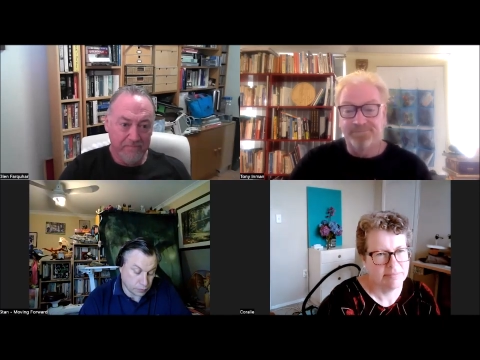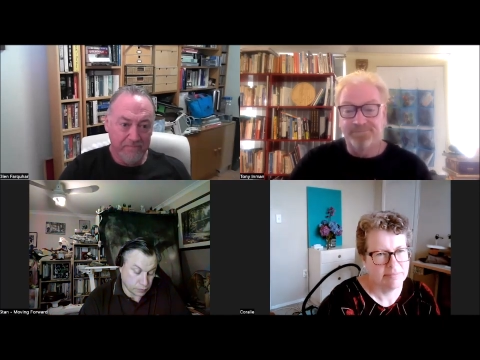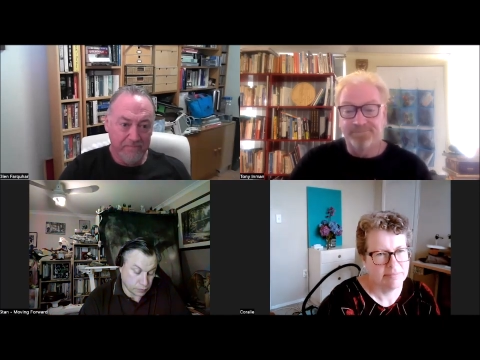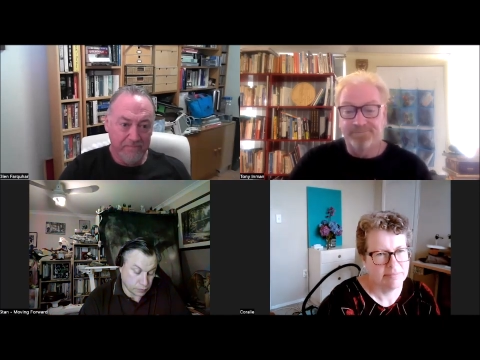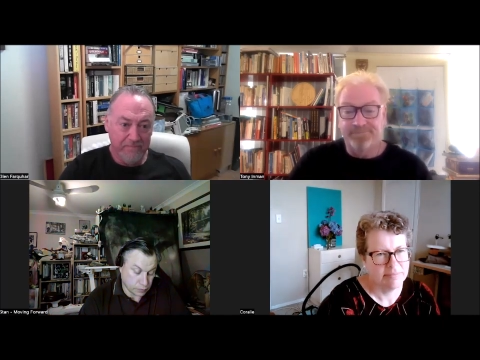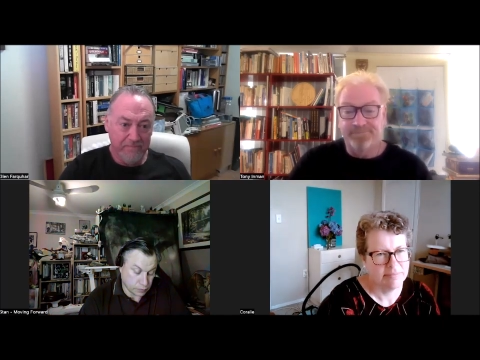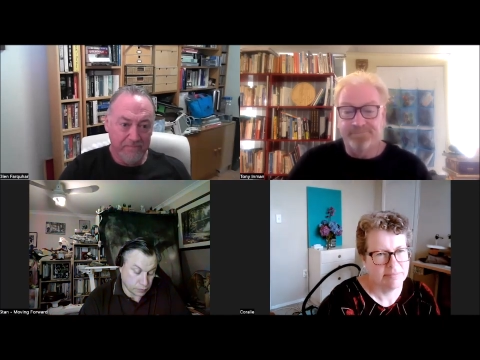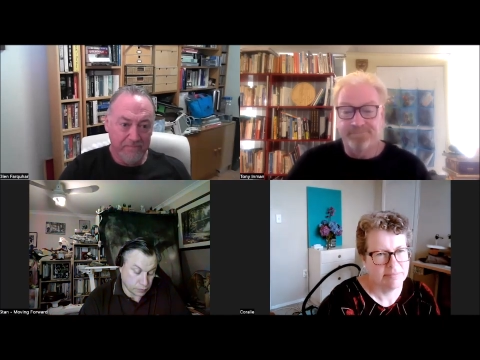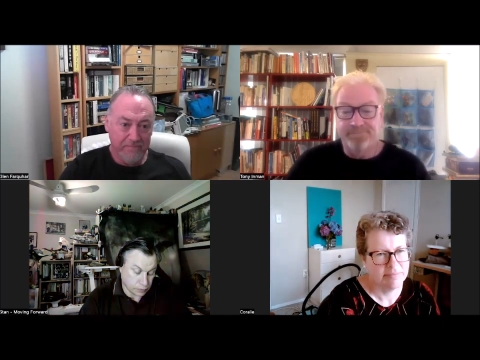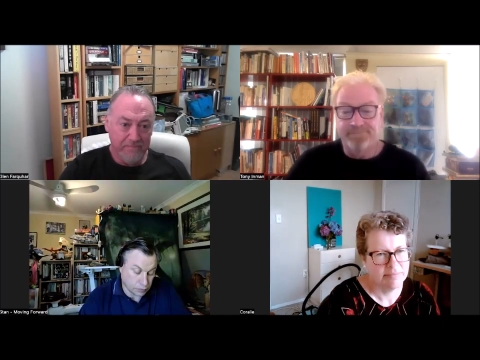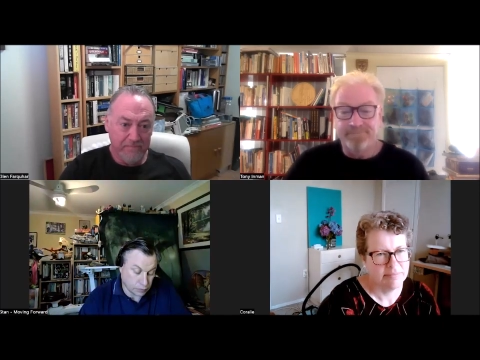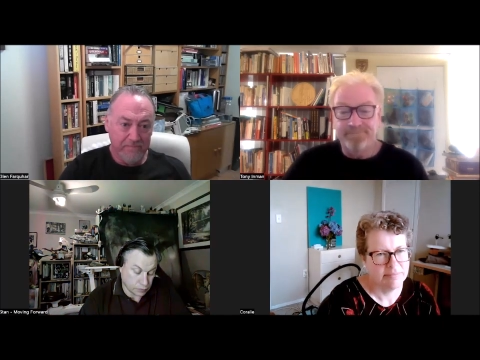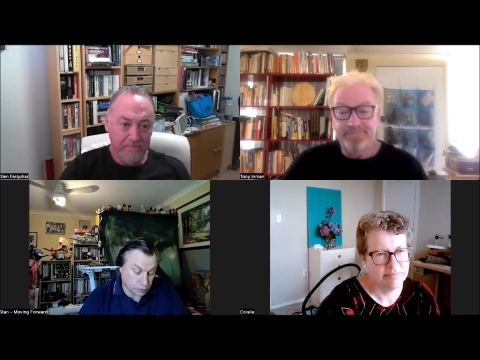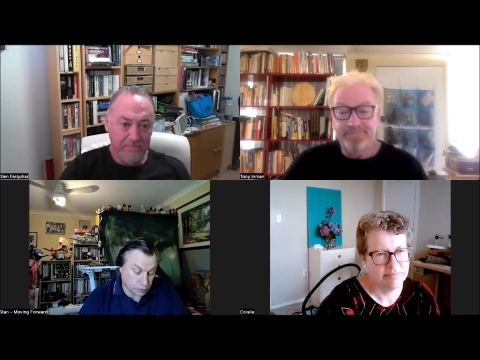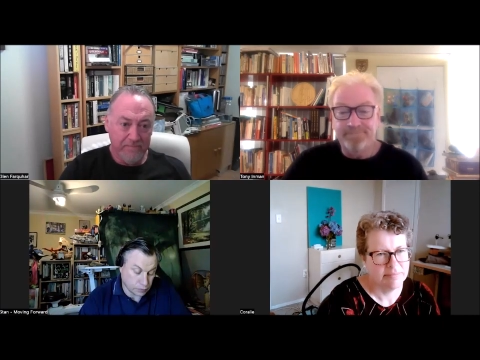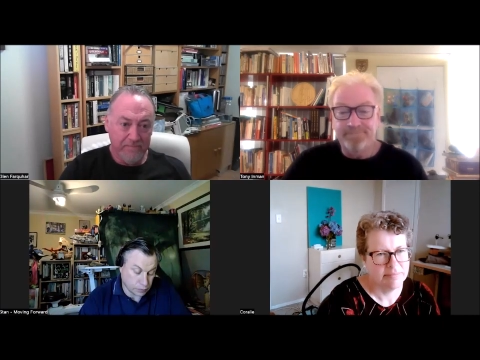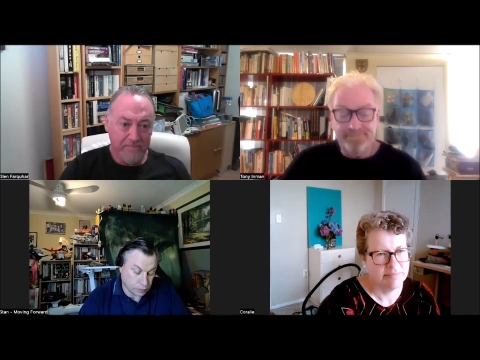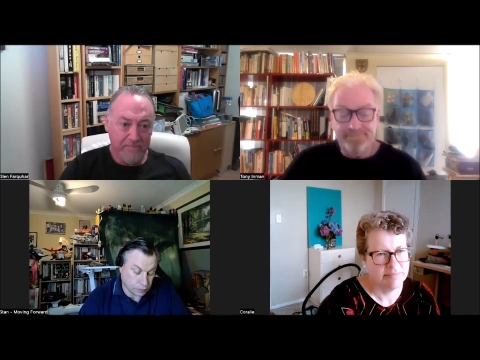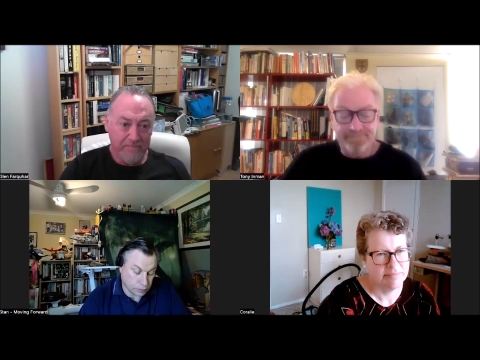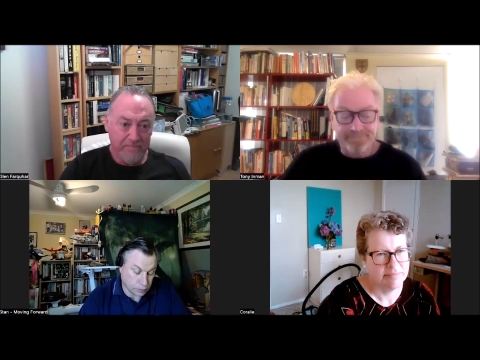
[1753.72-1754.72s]

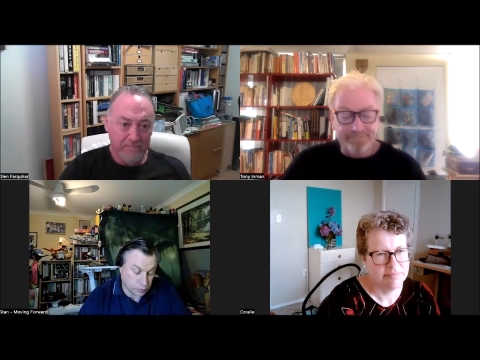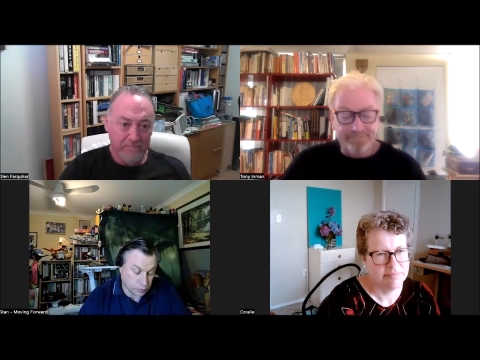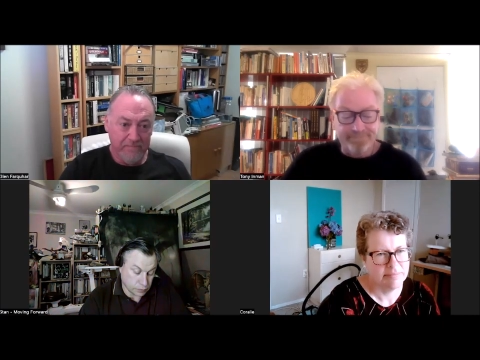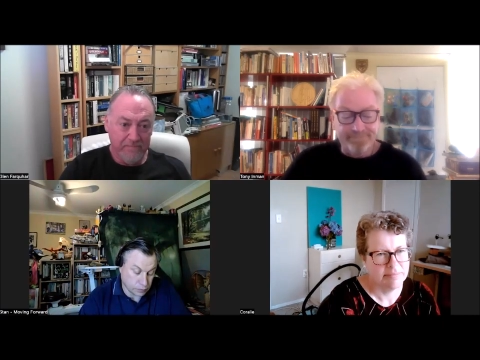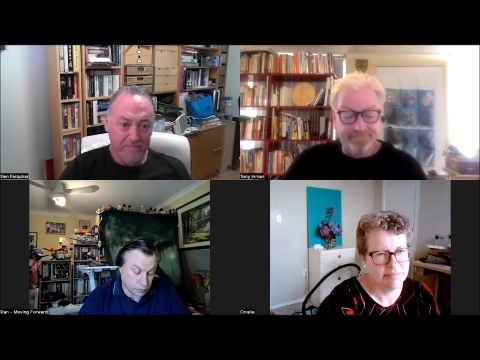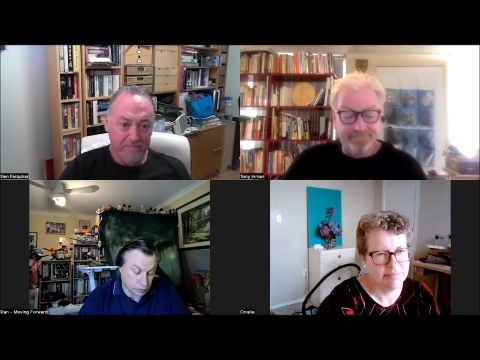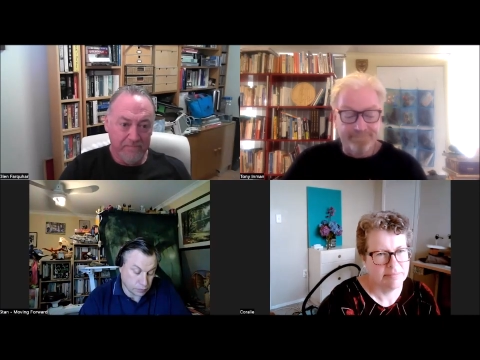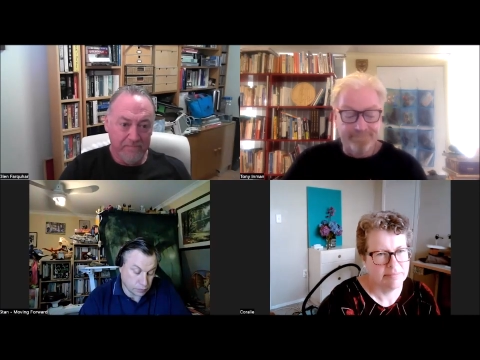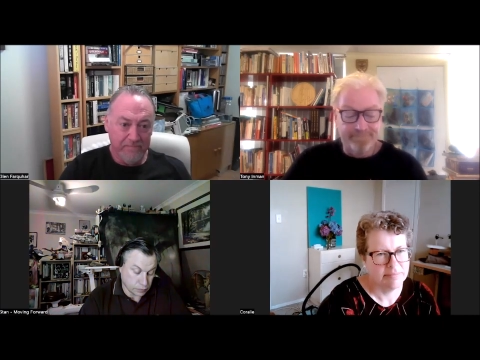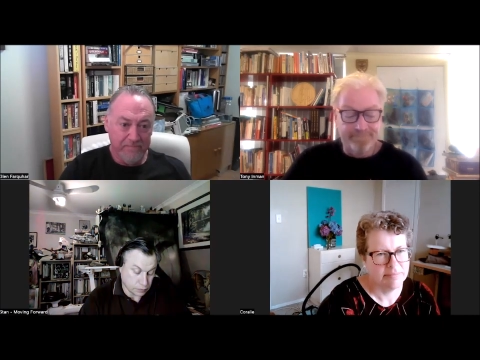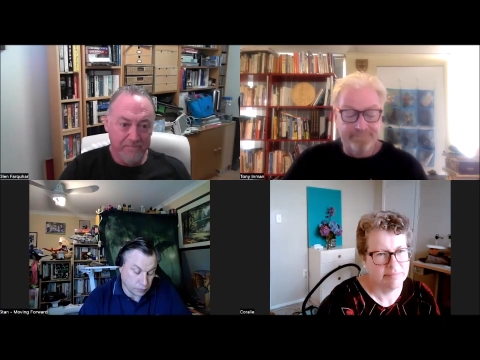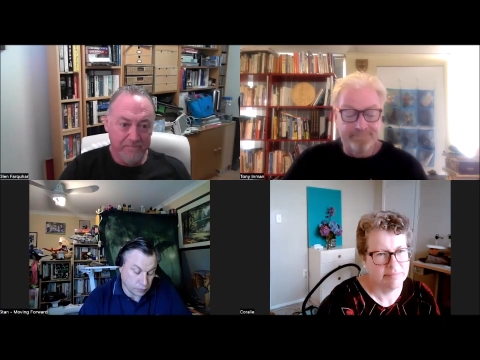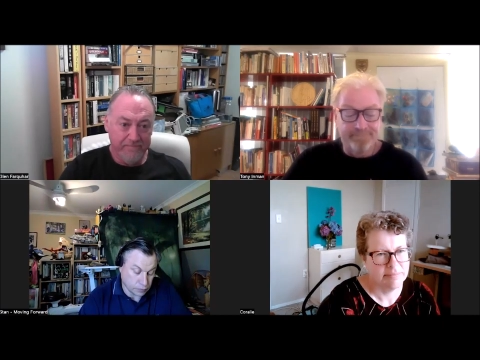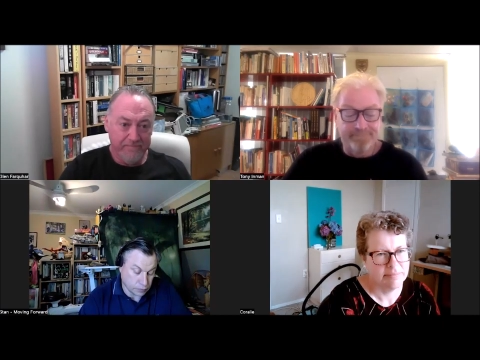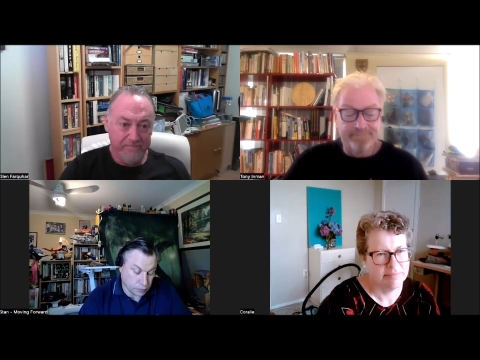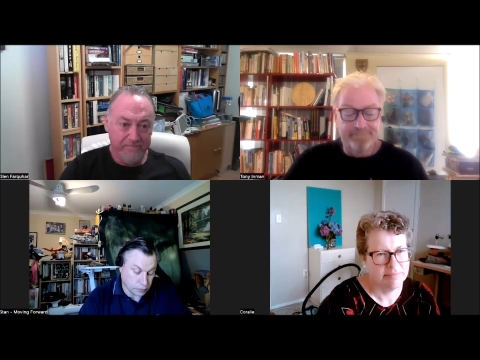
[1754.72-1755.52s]
No one is speaking in this clip.